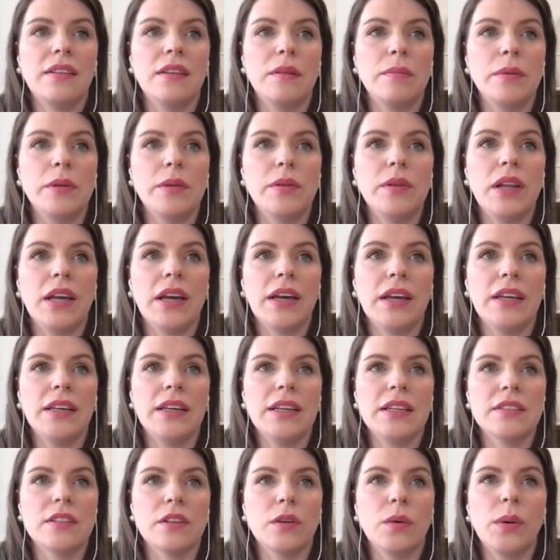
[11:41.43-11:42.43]
the blue line
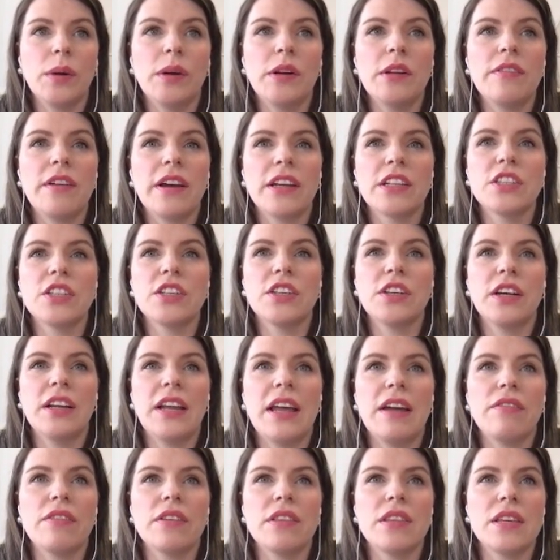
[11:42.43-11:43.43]
is our query vector and
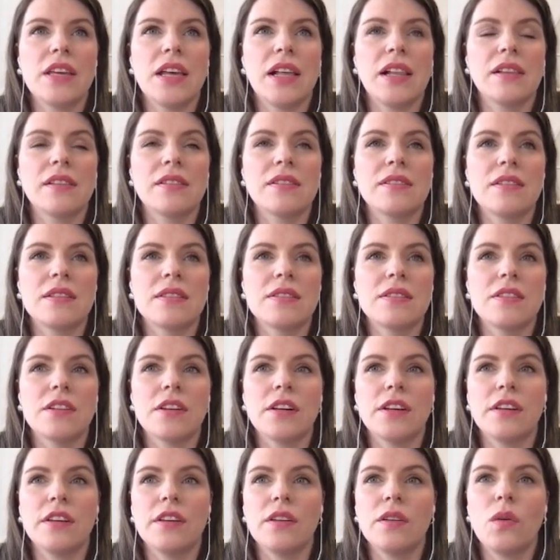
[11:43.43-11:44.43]
everything else is
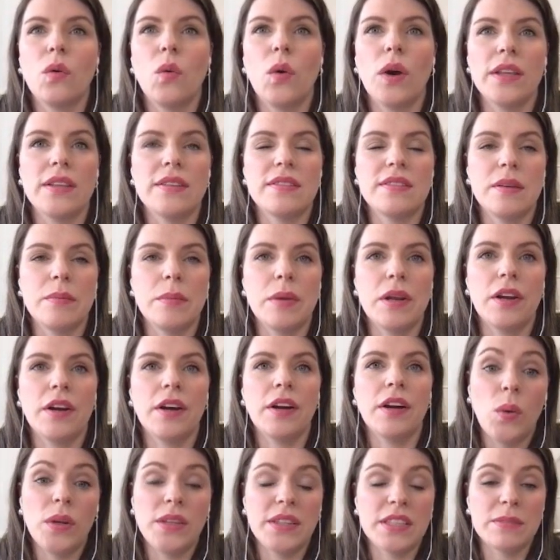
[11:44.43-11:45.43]
looking quite
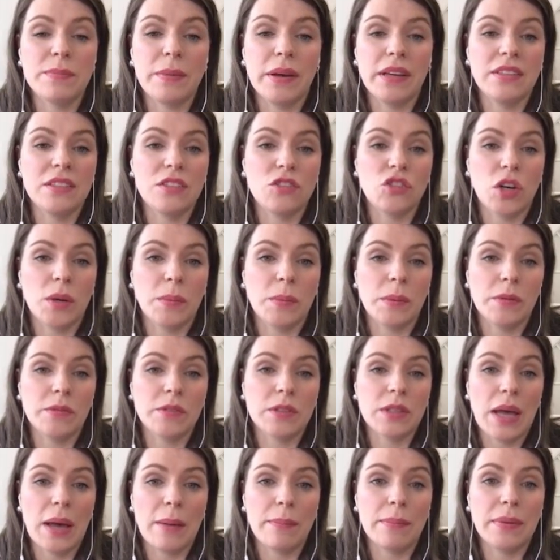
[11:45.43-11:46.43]
similar with the spikes and
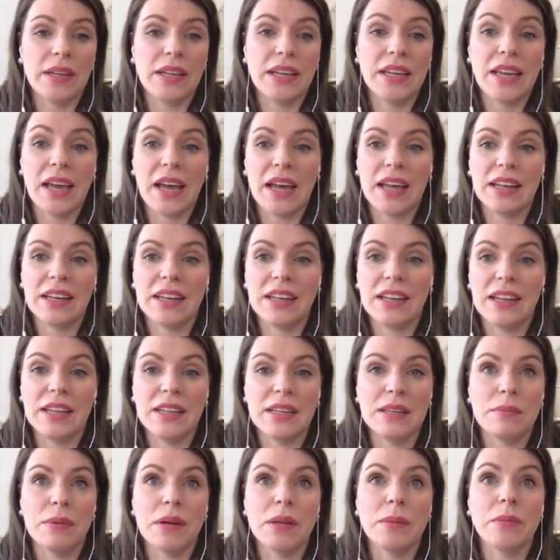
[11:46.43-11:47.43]
drop-offs happening again
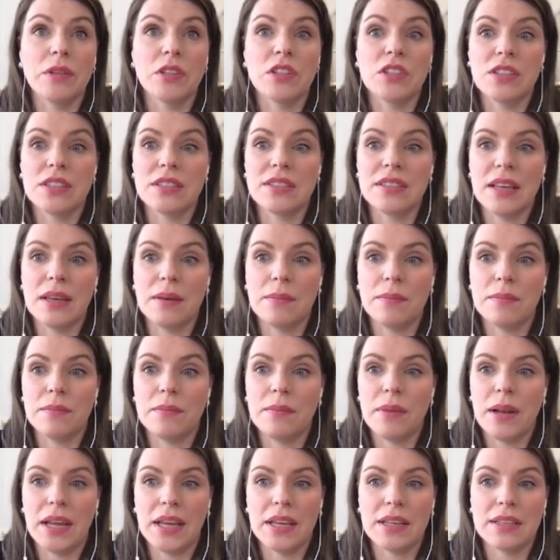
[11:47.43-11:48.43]
in pretty much the same
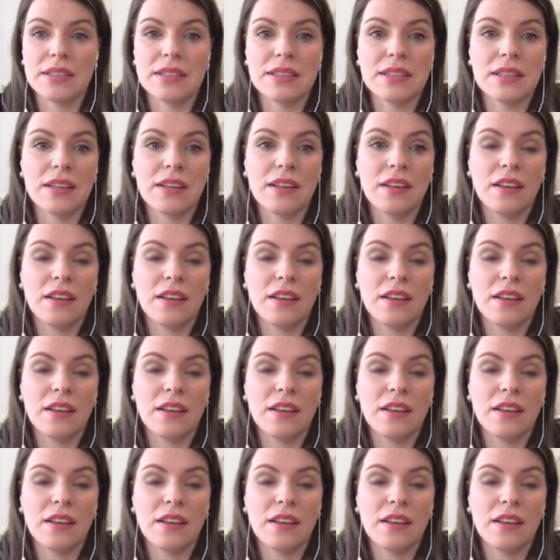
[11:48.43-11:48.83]
place.